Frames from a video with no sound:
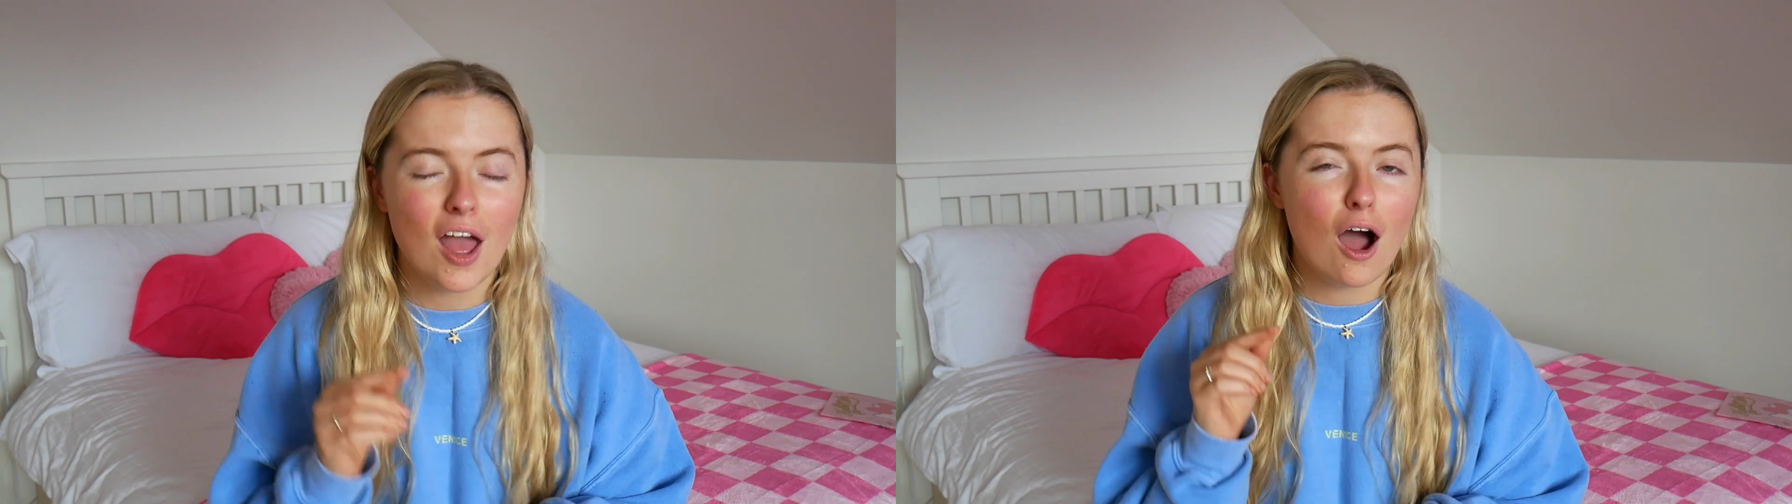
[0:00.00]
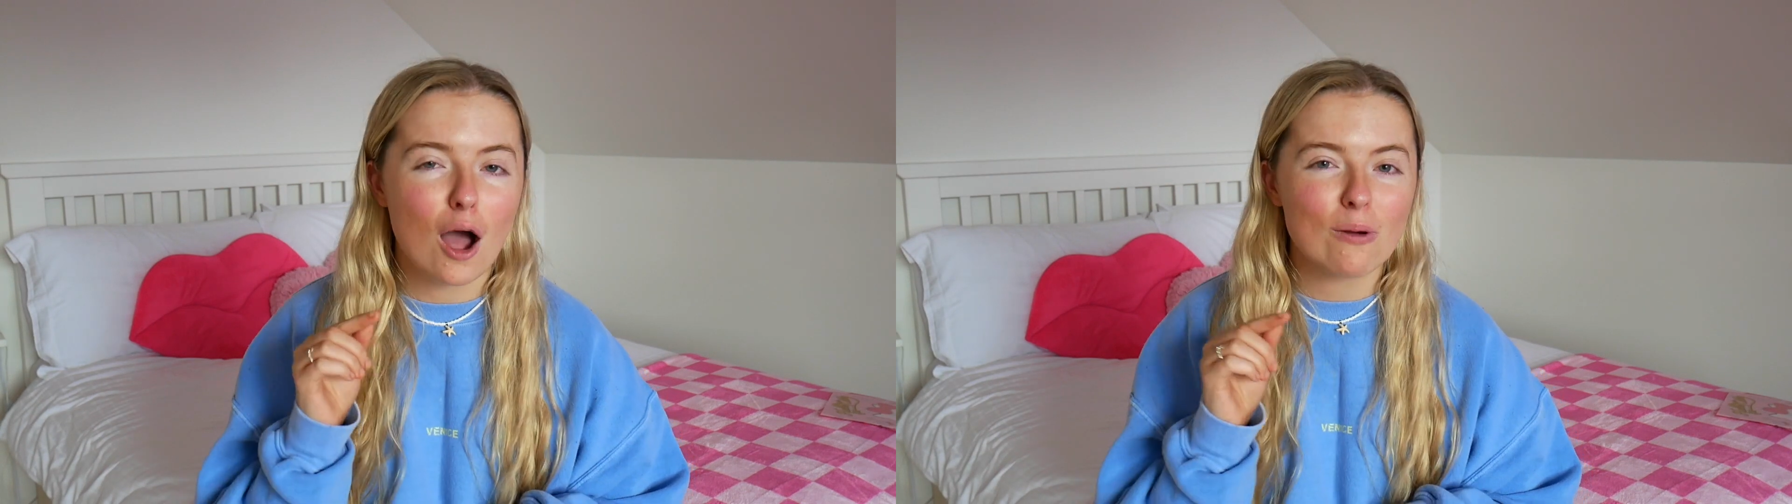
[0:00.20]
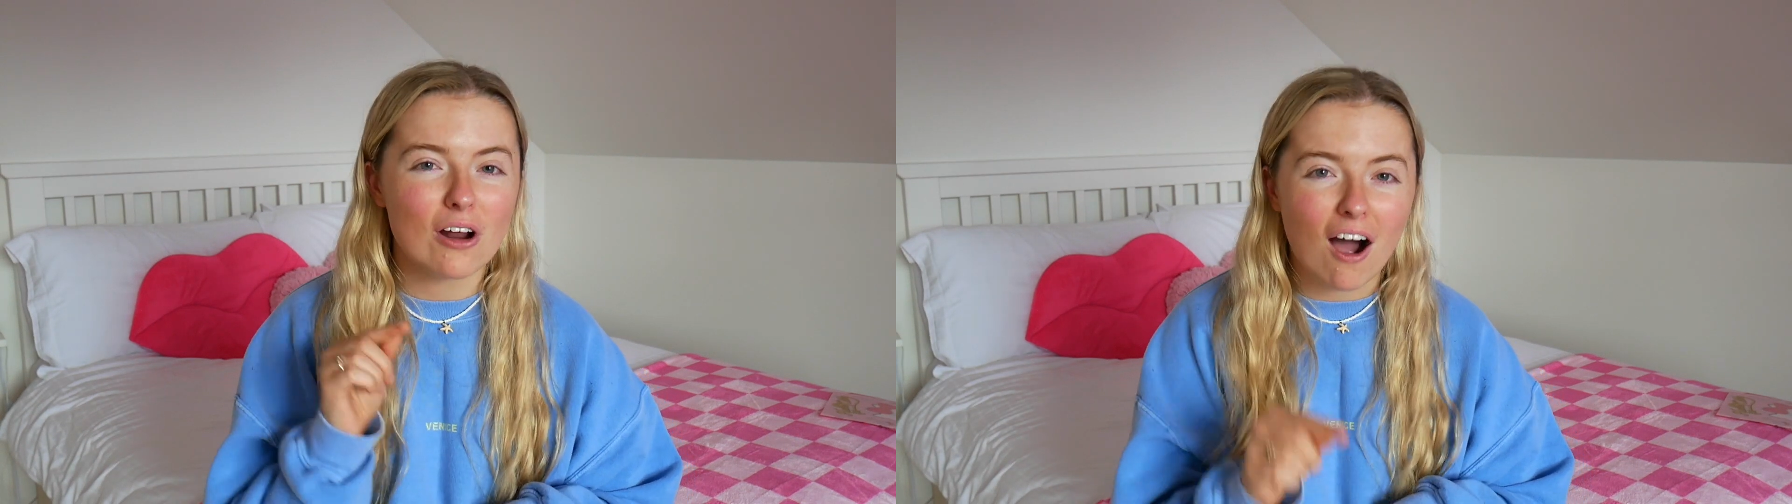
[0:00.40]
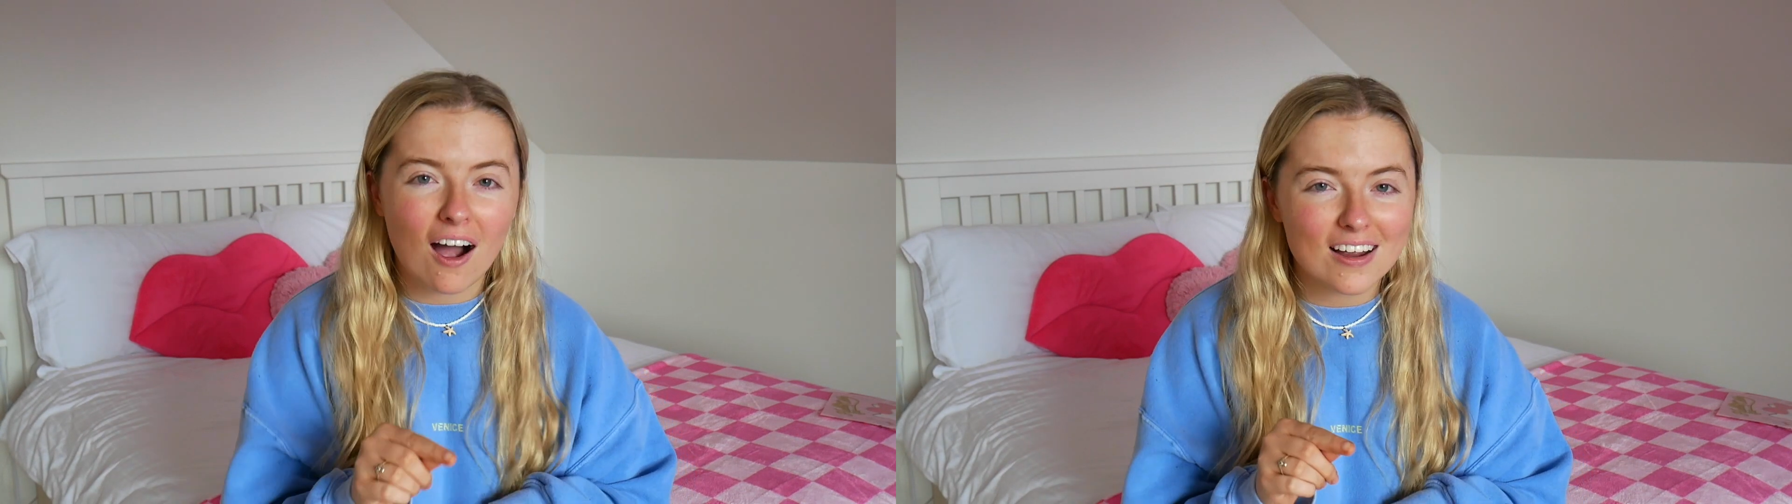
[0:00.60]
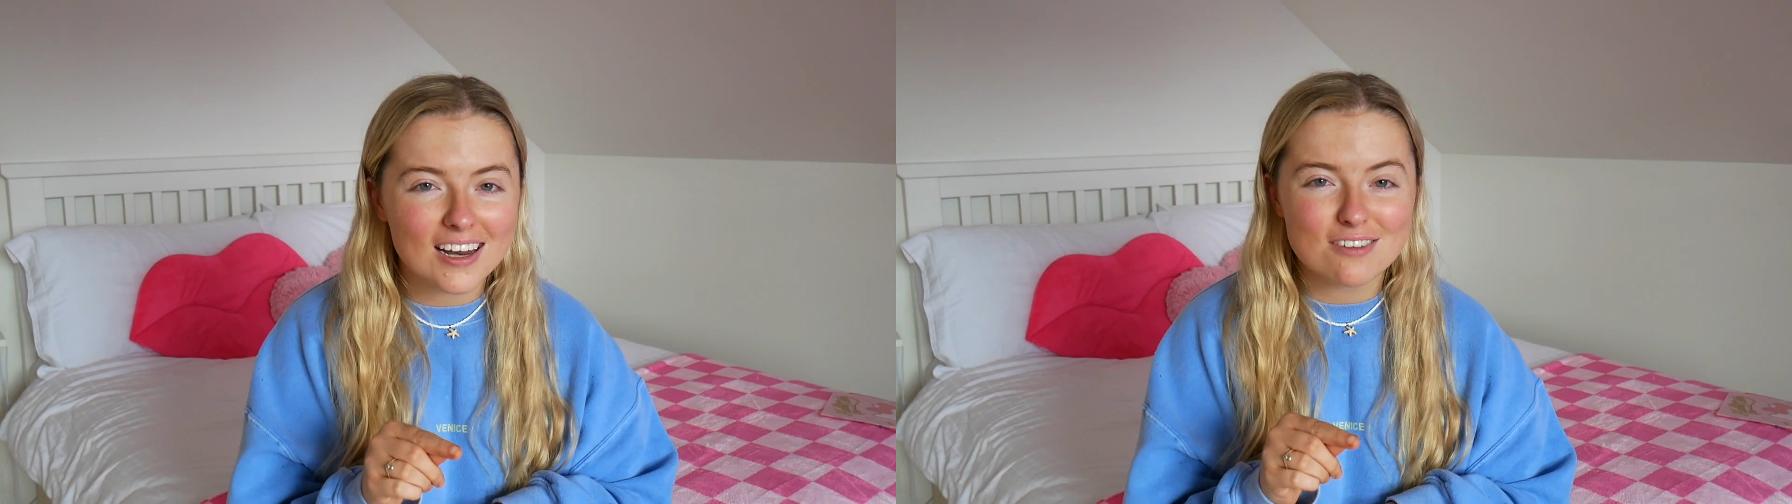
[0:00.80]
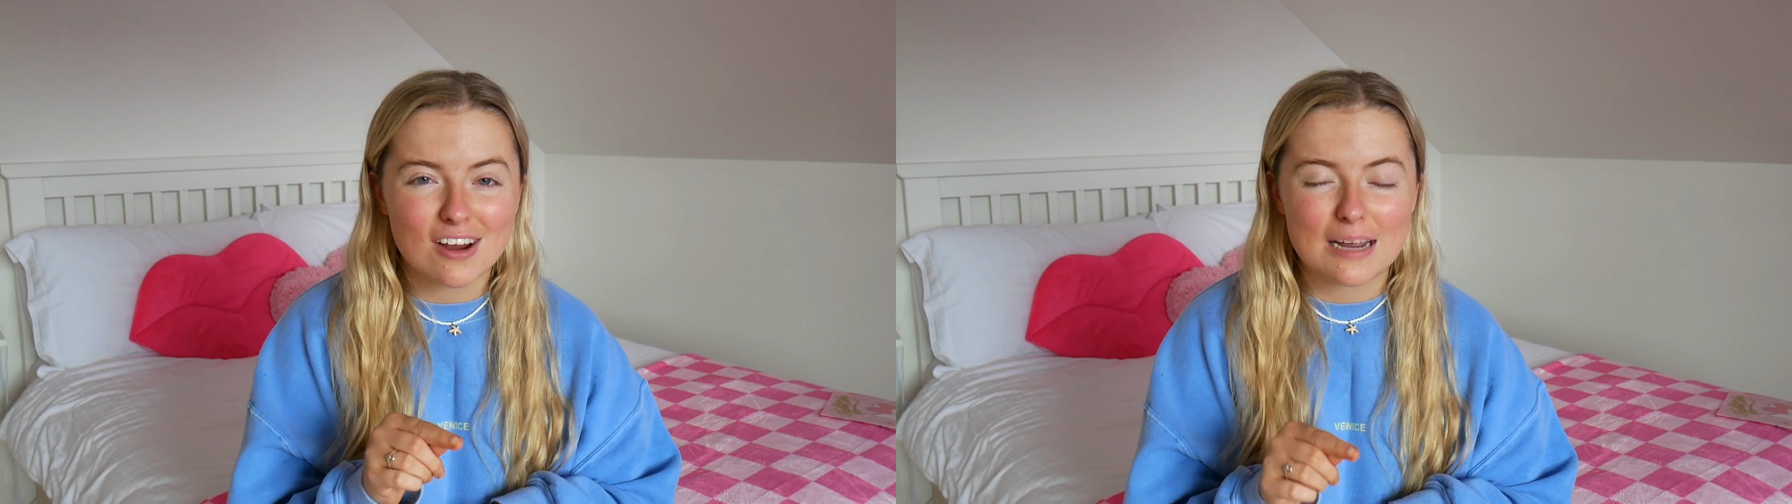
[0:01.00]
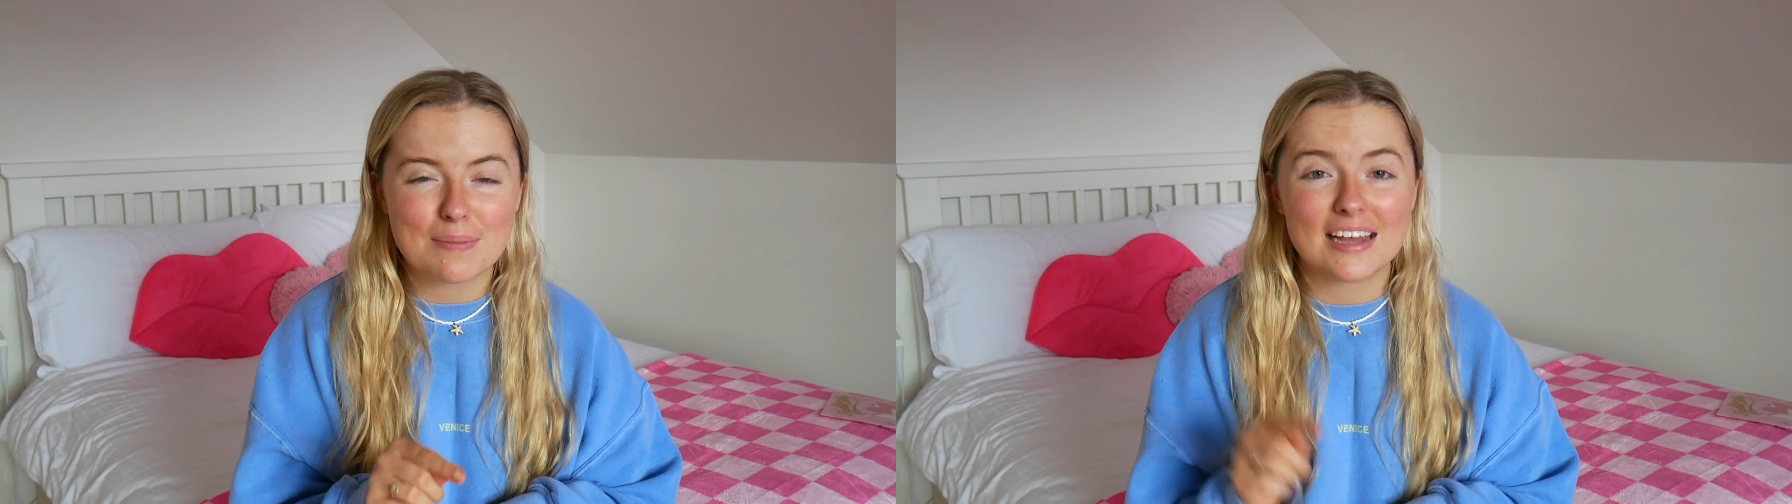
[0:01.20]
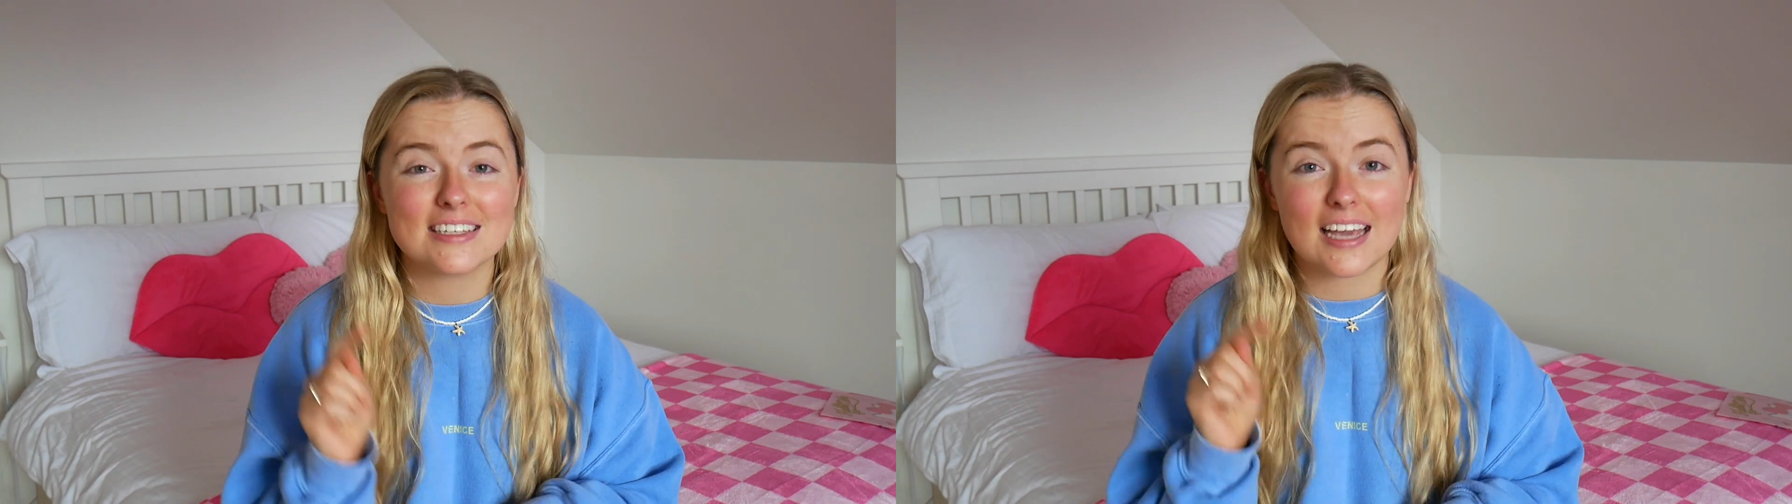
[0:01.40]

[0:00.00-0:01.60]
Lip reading: I would highly recommend